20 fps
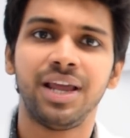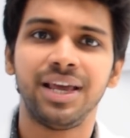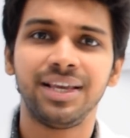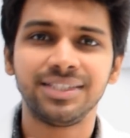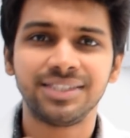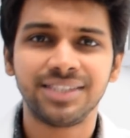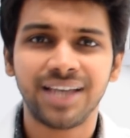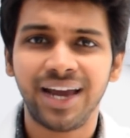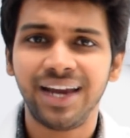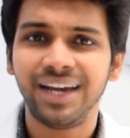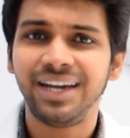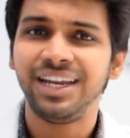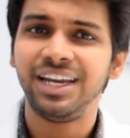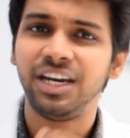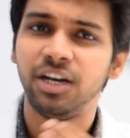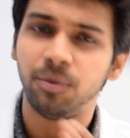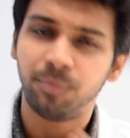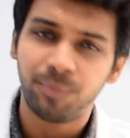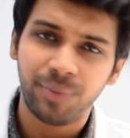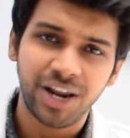anxiety,
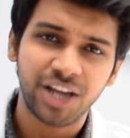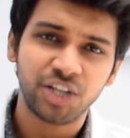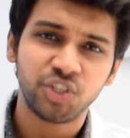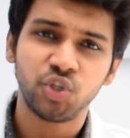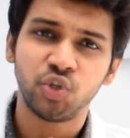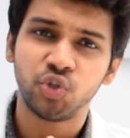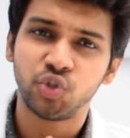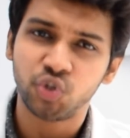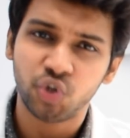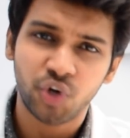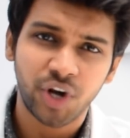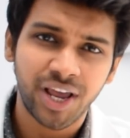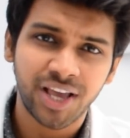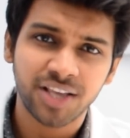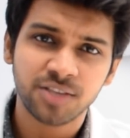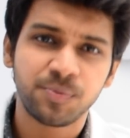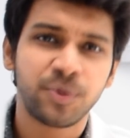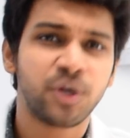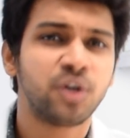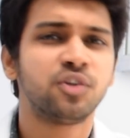depression,
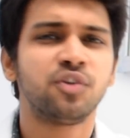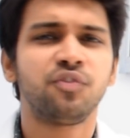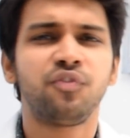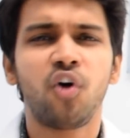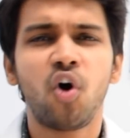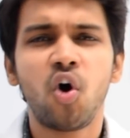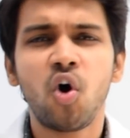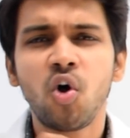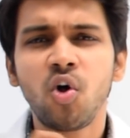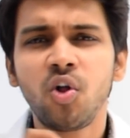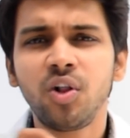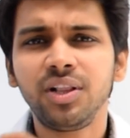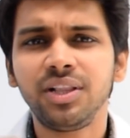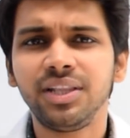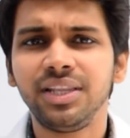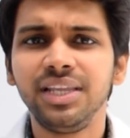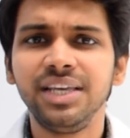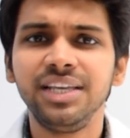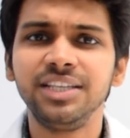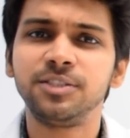stress, because of all
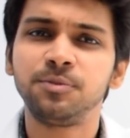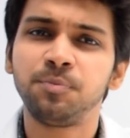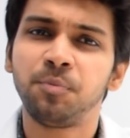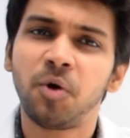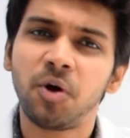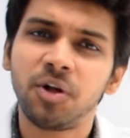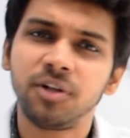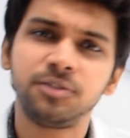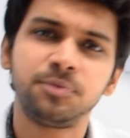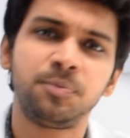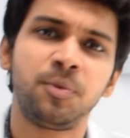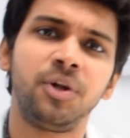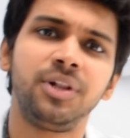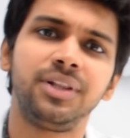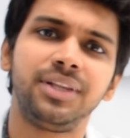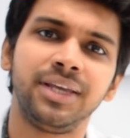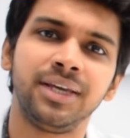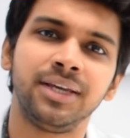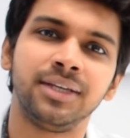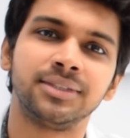these small
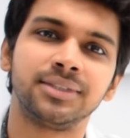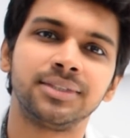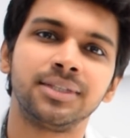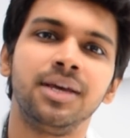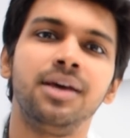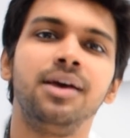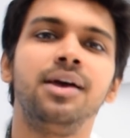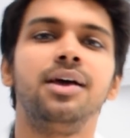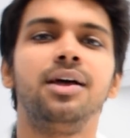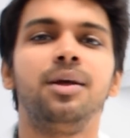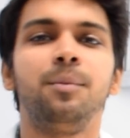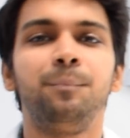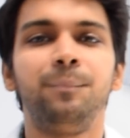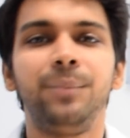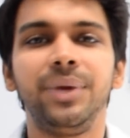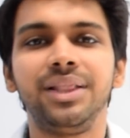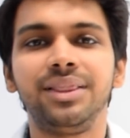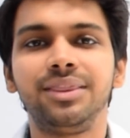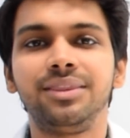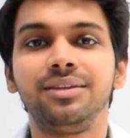things,
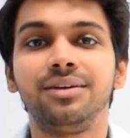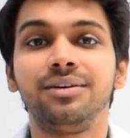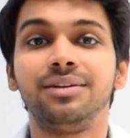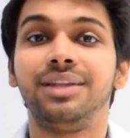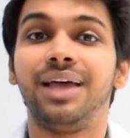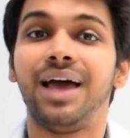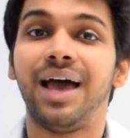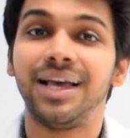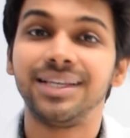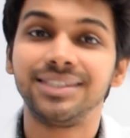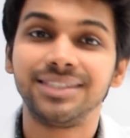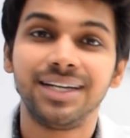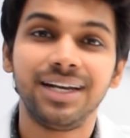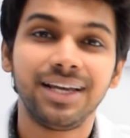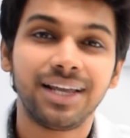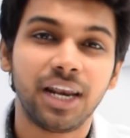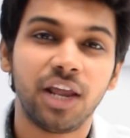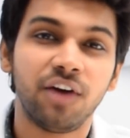Pitta, the acidic